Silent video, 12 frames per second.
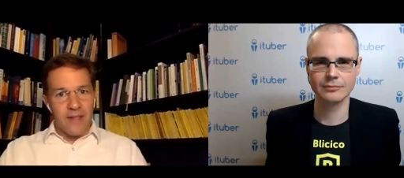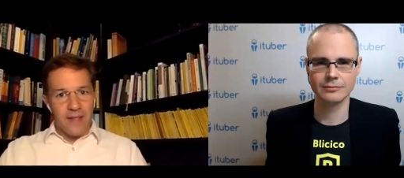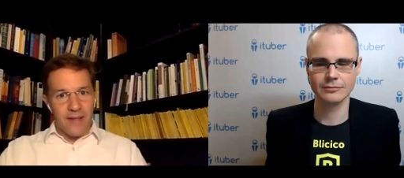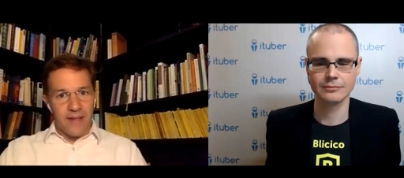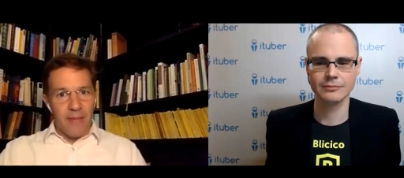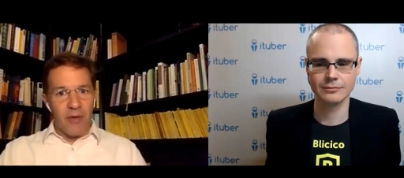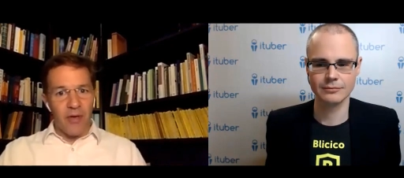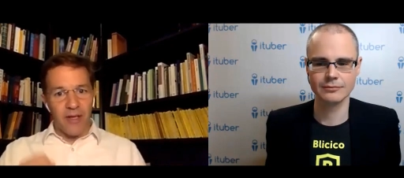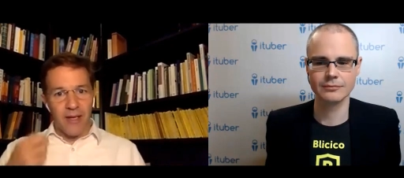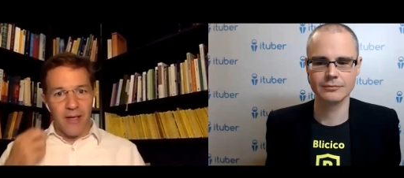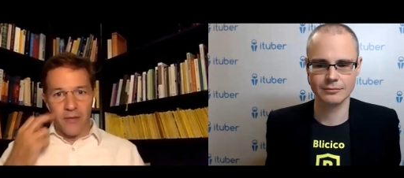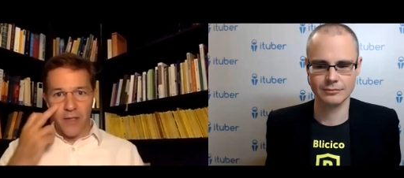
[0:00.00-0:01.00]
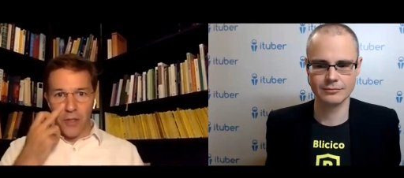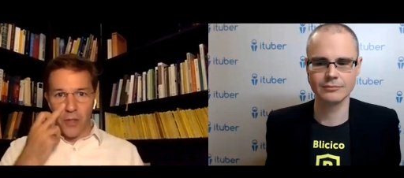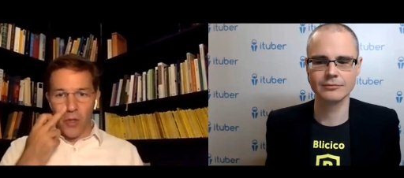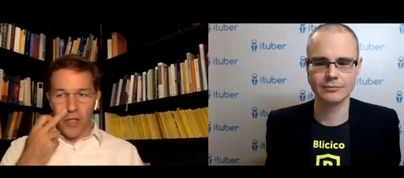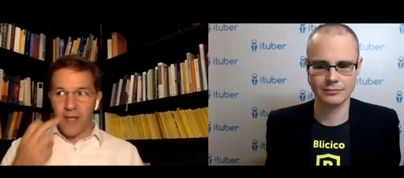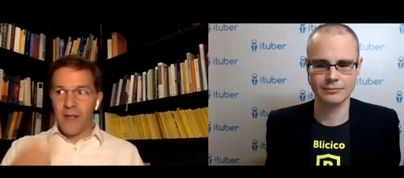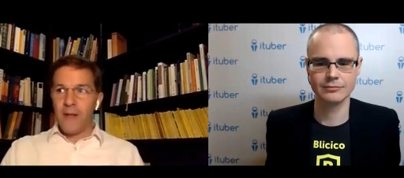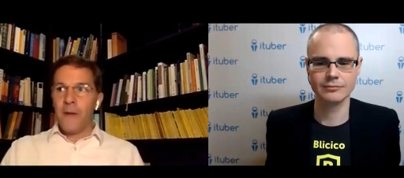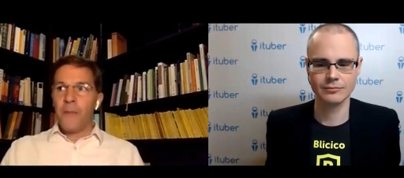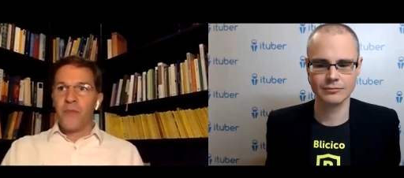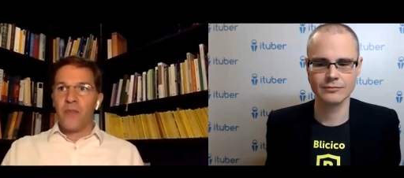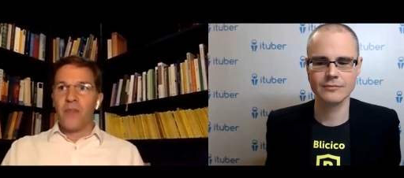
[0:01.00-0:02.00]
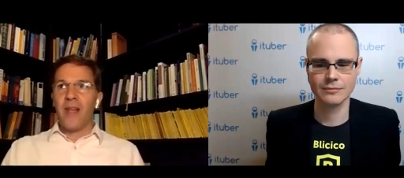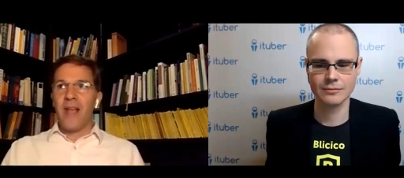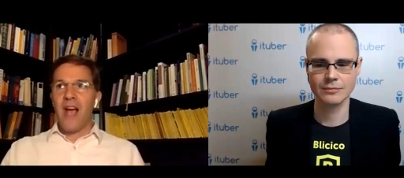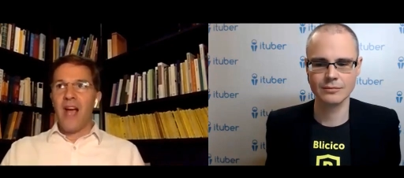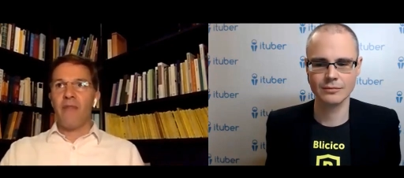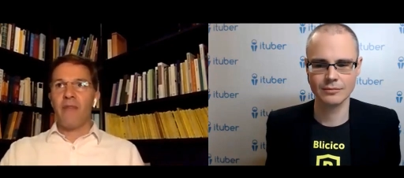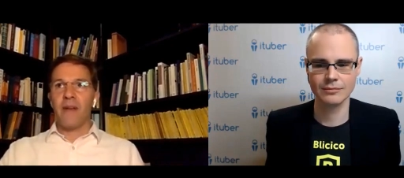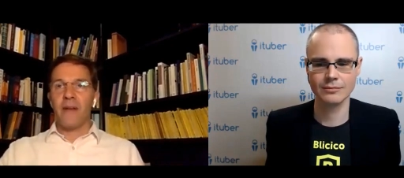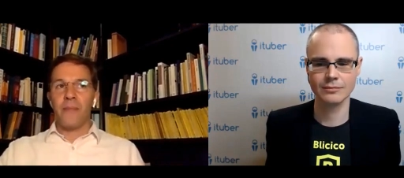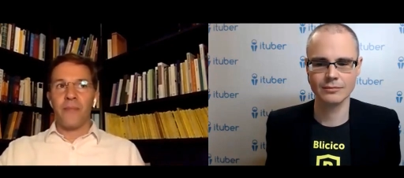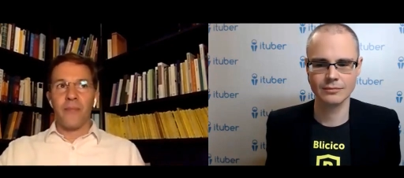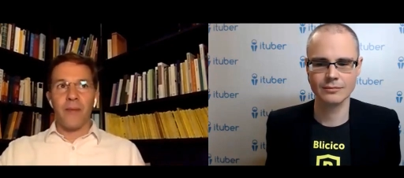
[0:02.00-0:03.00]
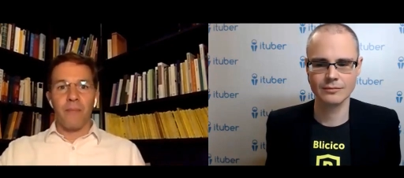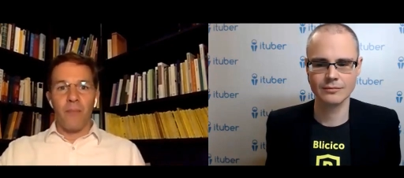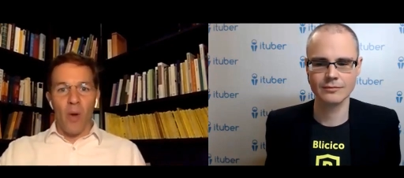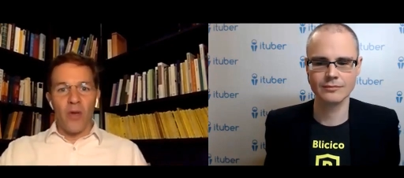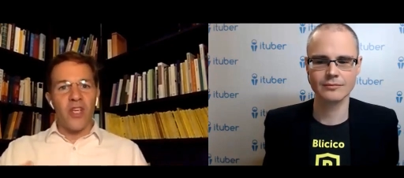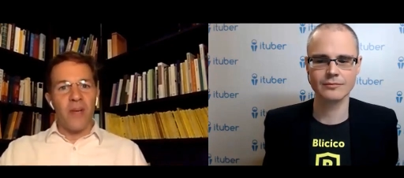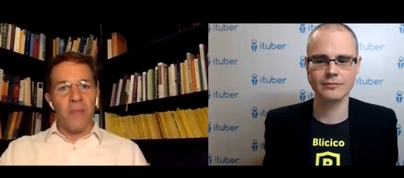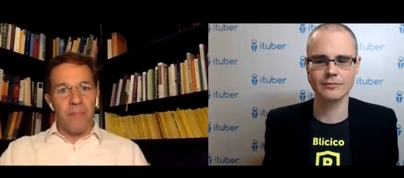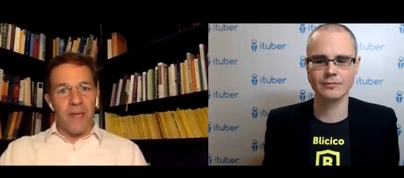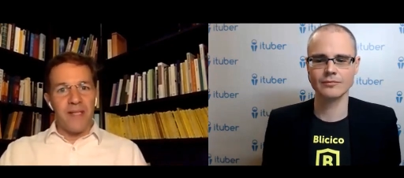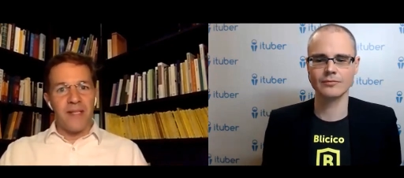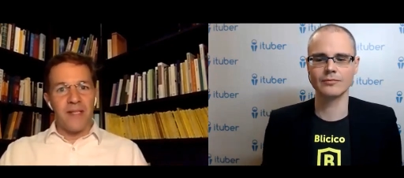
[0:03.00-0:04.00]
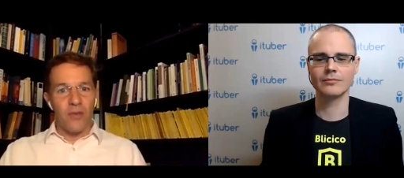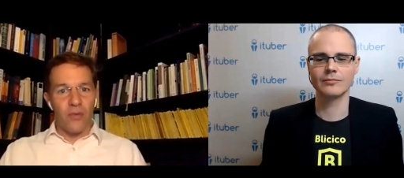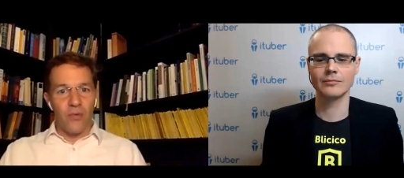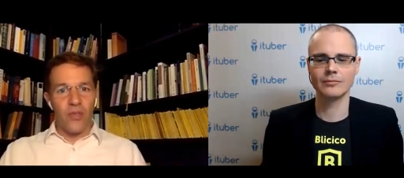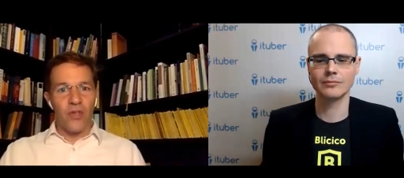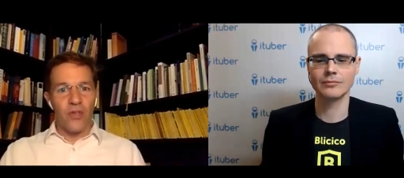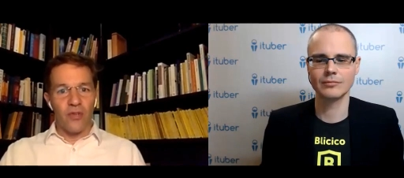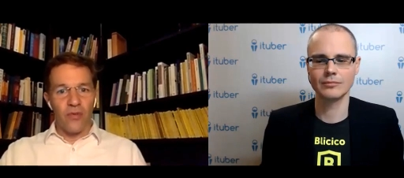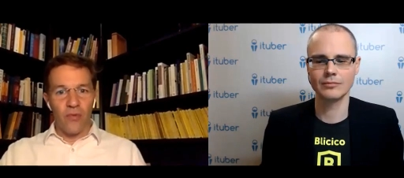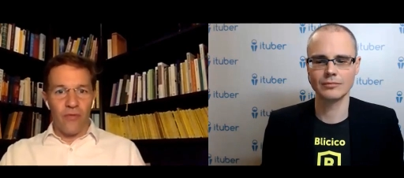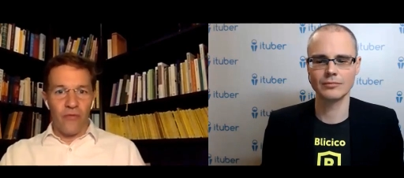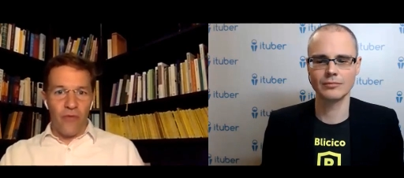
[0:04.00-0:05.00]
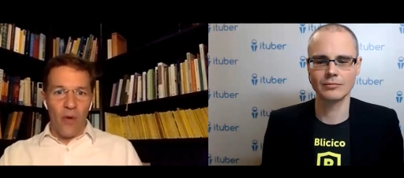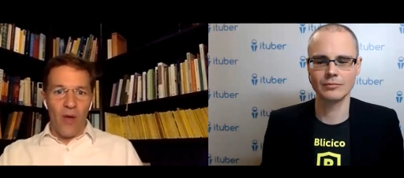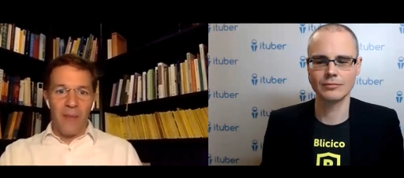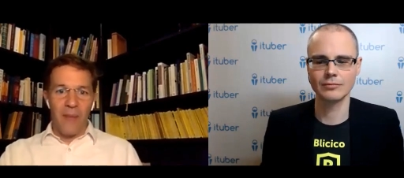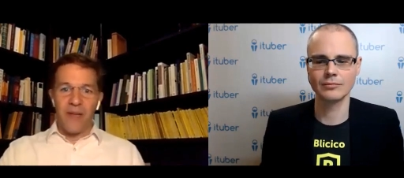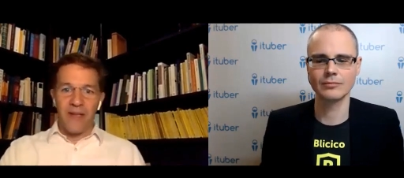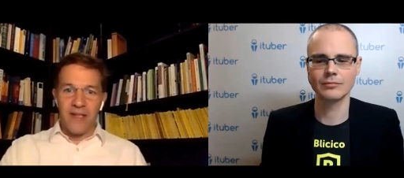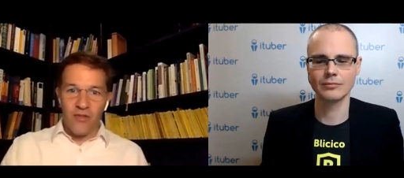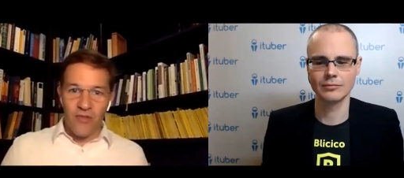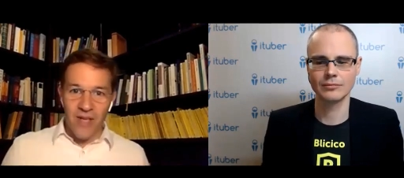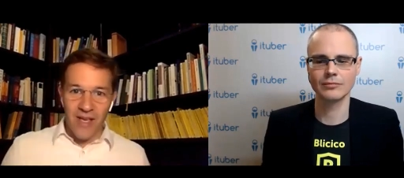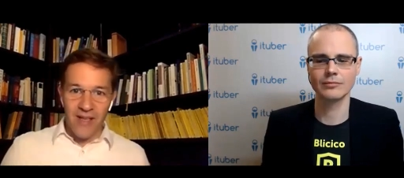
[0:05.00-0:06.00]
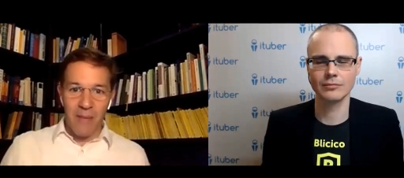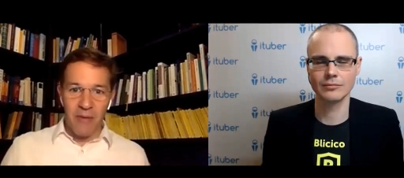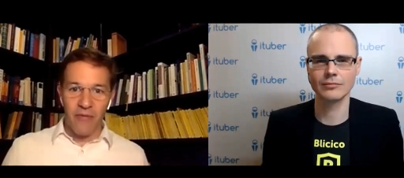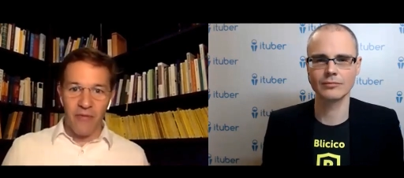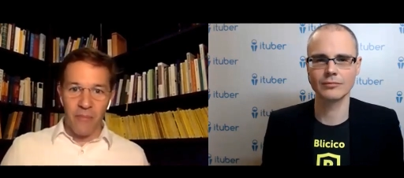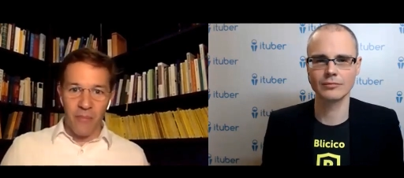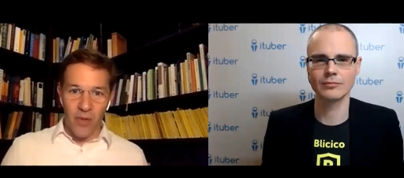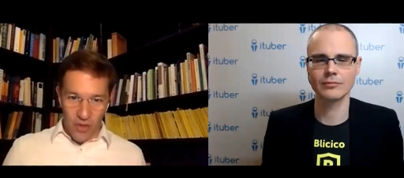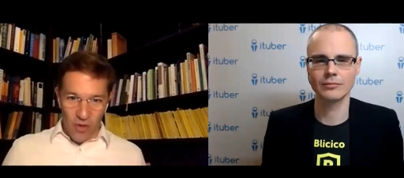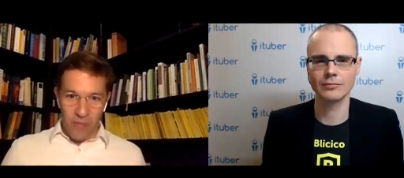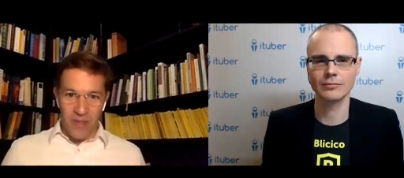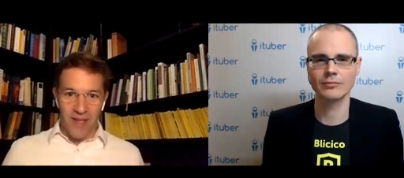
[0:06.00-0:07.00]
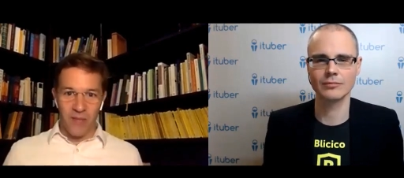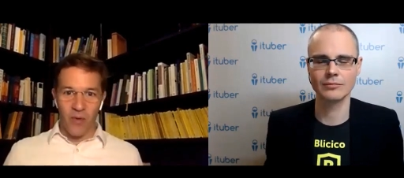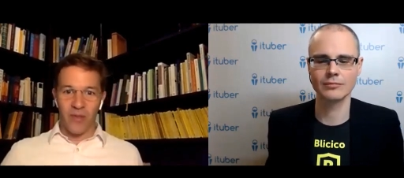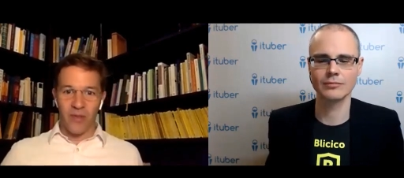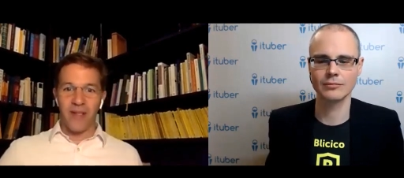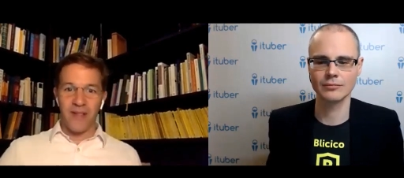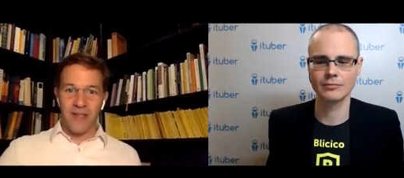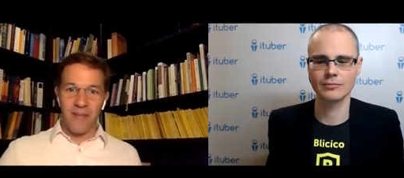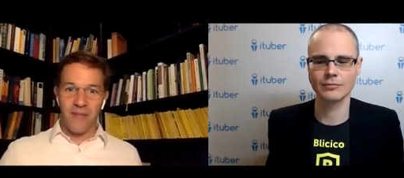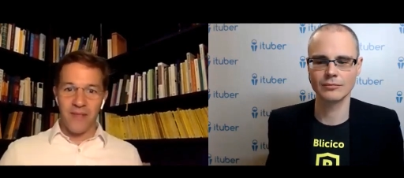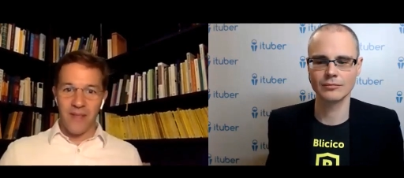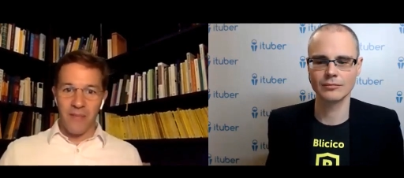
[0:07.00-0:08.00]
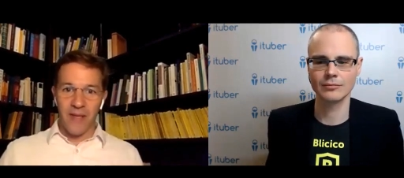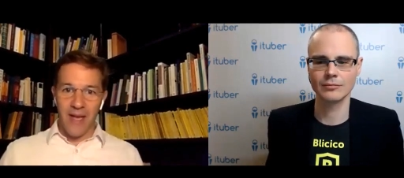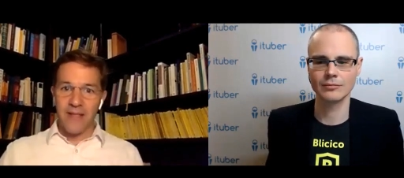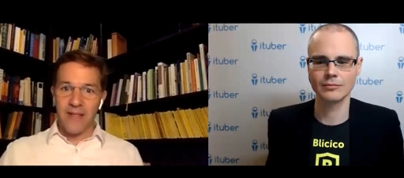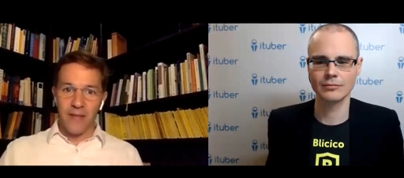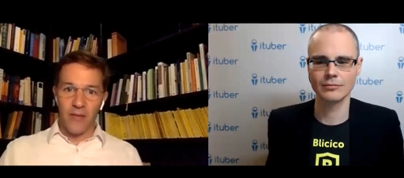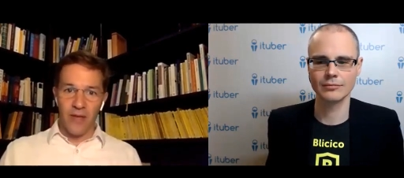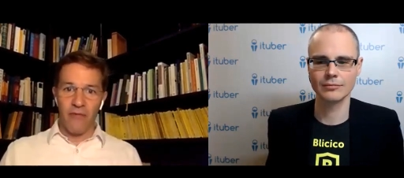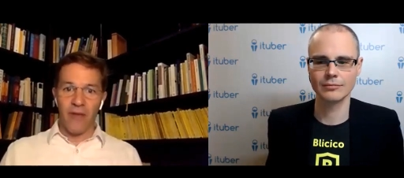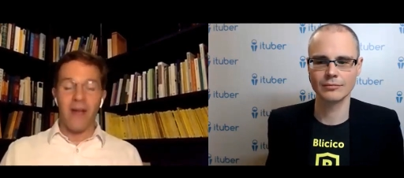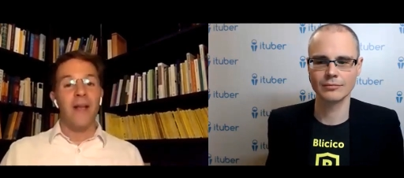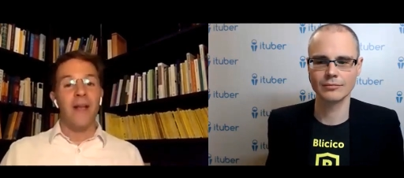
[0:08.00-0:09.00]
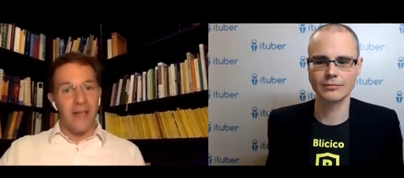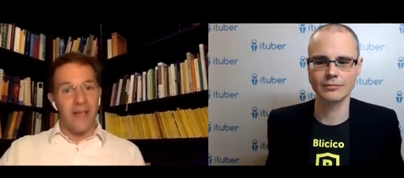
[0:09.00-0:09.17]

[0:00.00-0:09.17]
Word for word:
Speaker 1: the neighboring country in Georgia. They have a blockchain-based solution to follow up that is really coming from Borjomi, that water, not something else, a refill. In